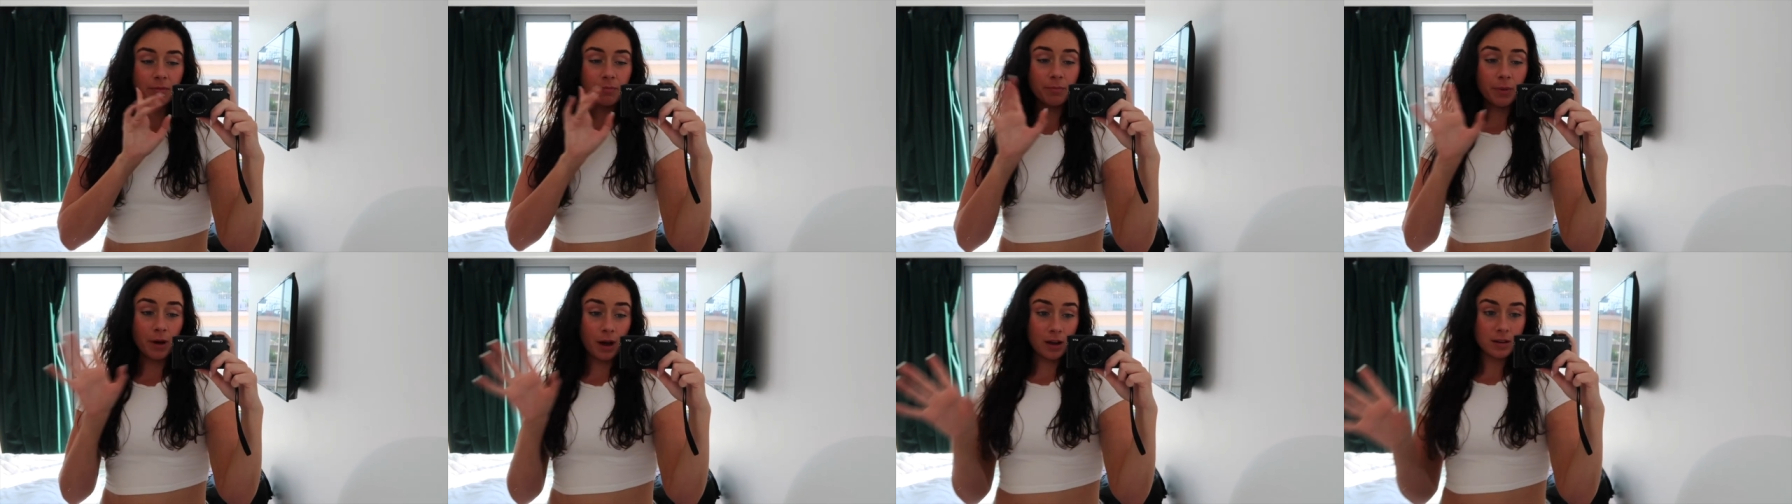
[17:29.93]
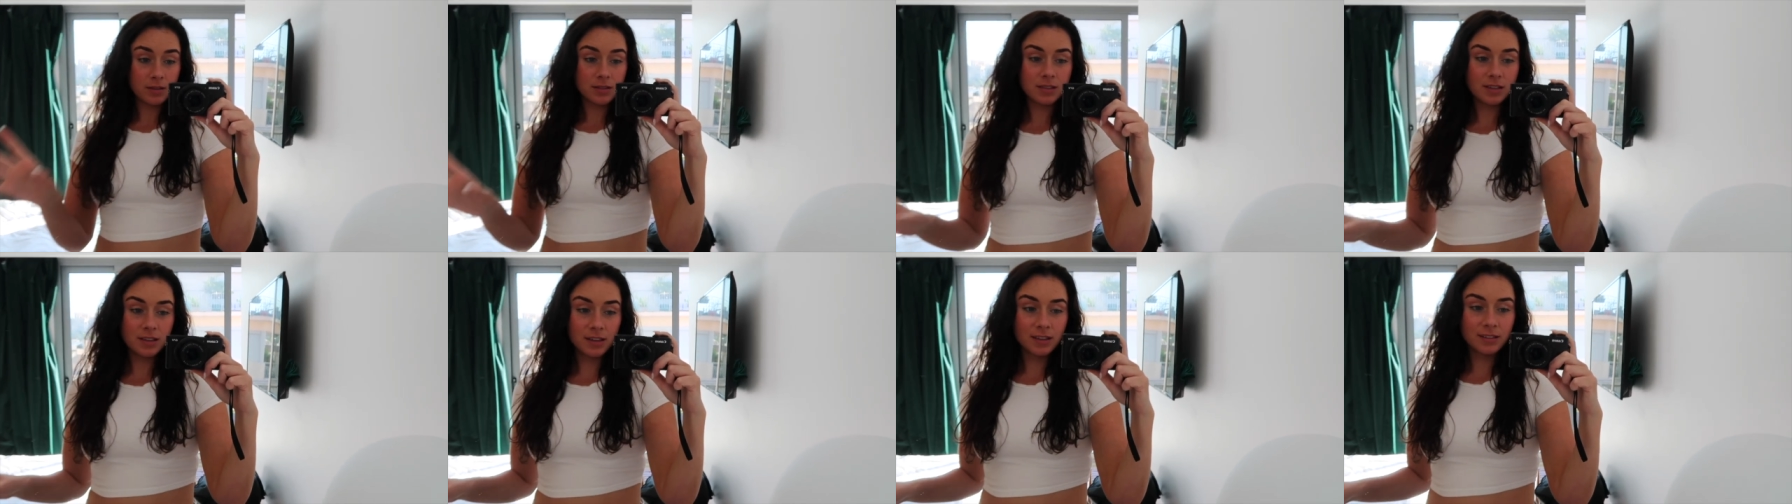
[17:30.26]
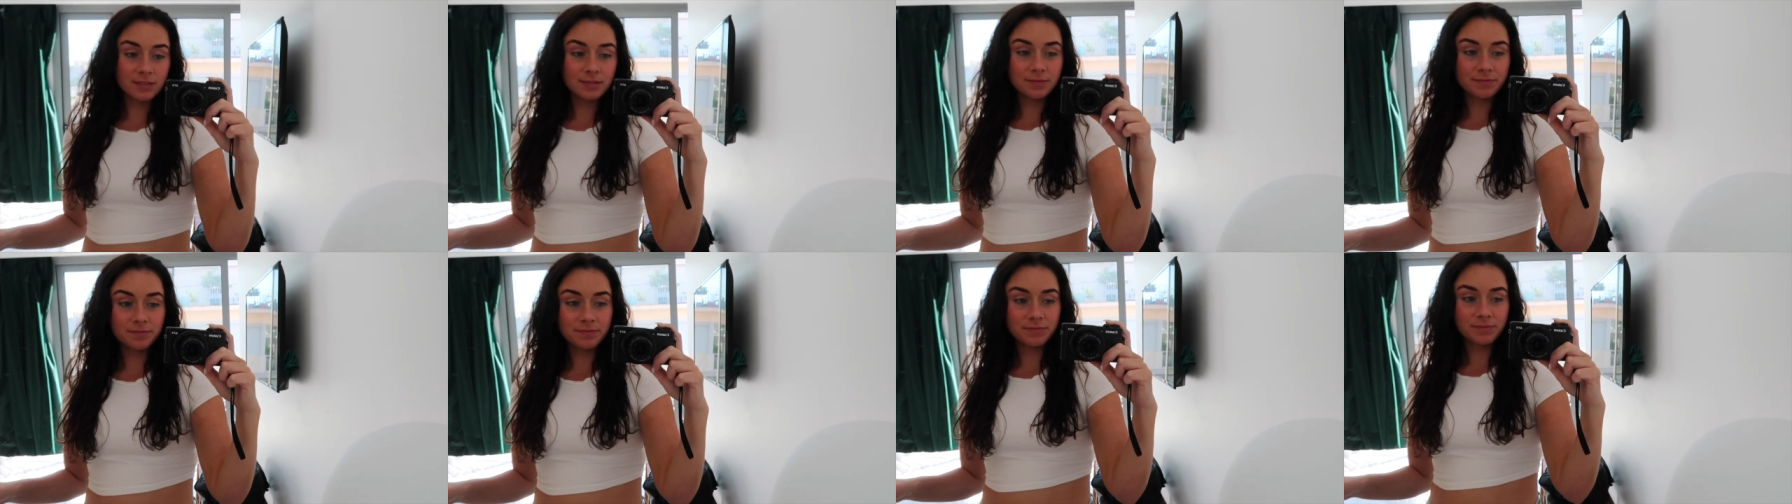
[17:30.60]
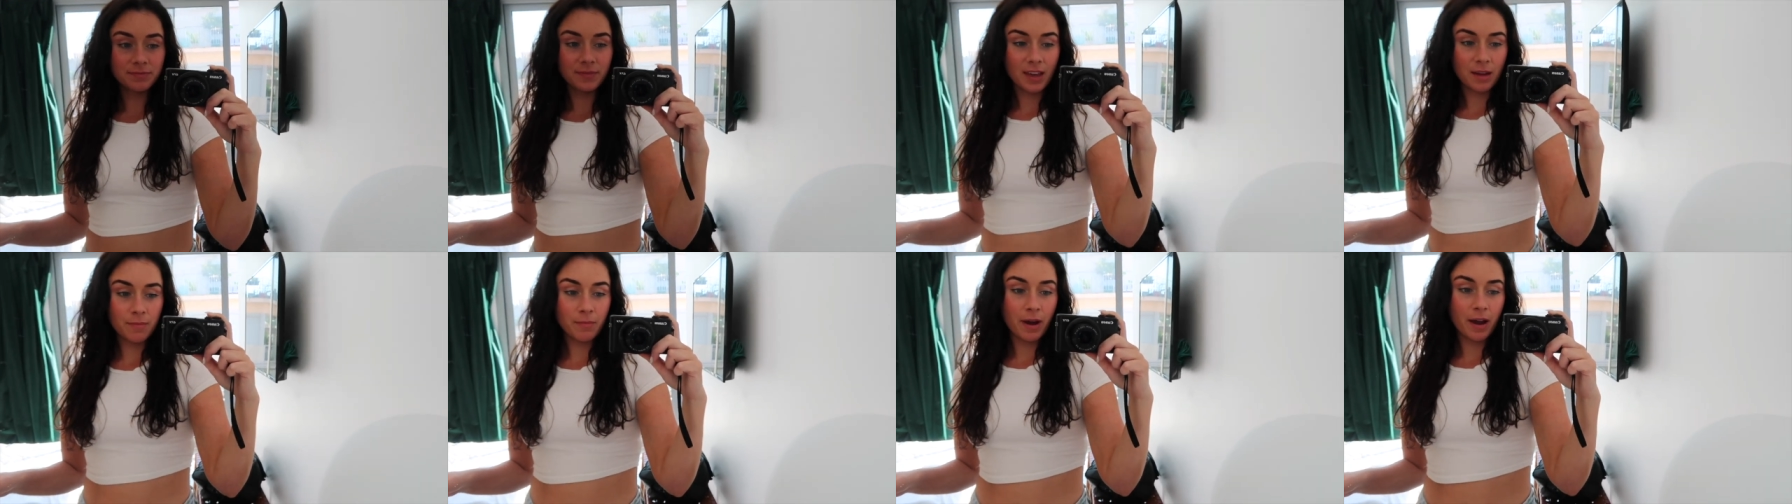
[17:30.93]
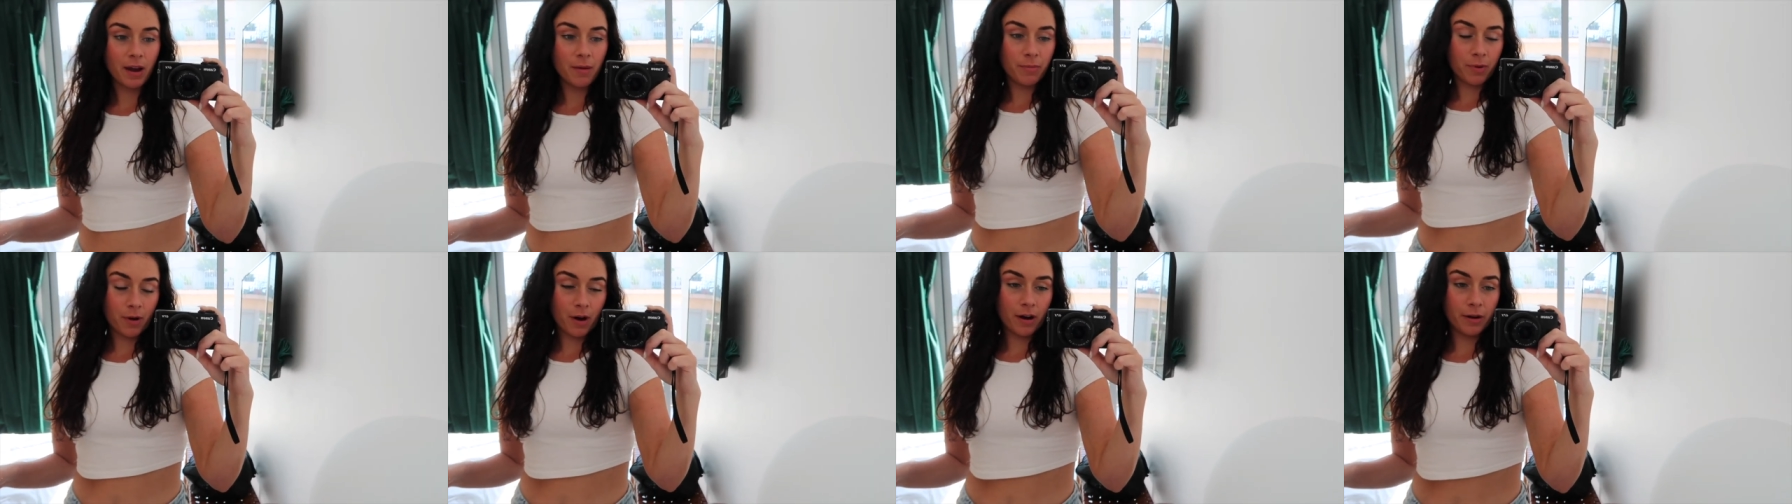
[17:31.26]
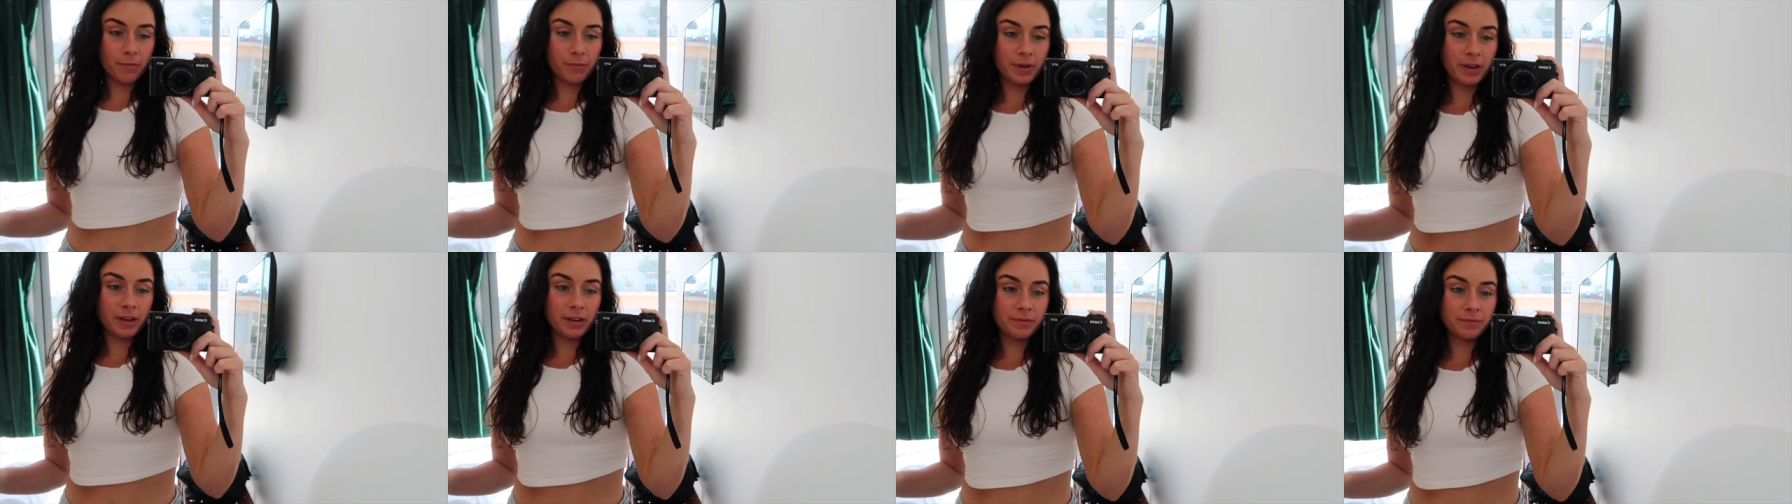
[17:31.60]
Boston in my
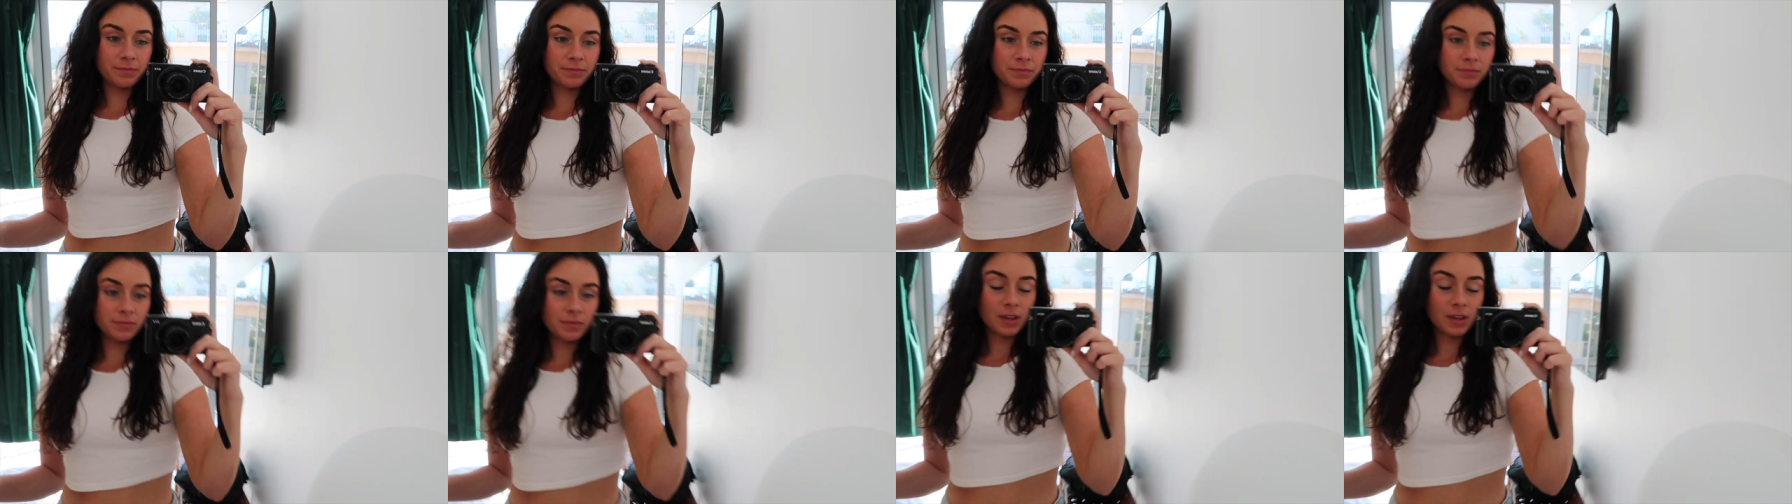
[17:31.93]
apartment.